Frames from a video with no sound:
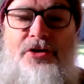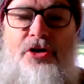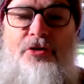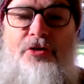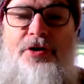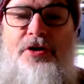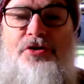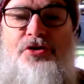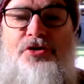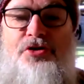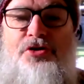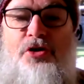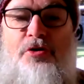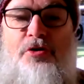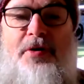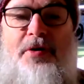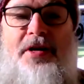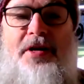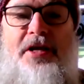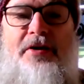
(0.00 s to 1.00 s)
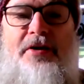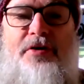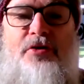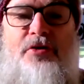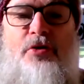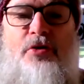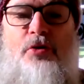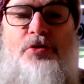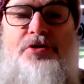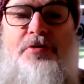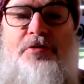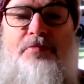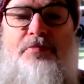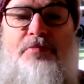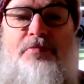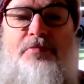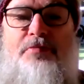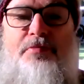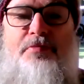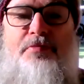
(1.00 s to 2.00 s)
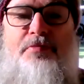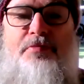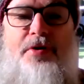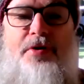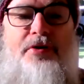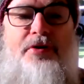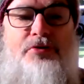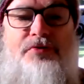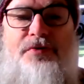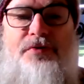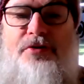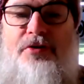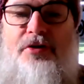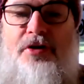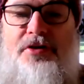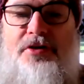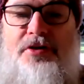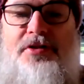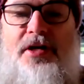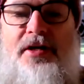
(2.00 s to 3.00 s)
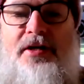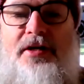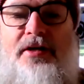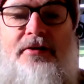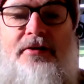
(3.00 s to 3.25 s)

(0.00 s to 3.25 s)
You're in a Zoom meeting of A Course in Miracles, for Christ's sake.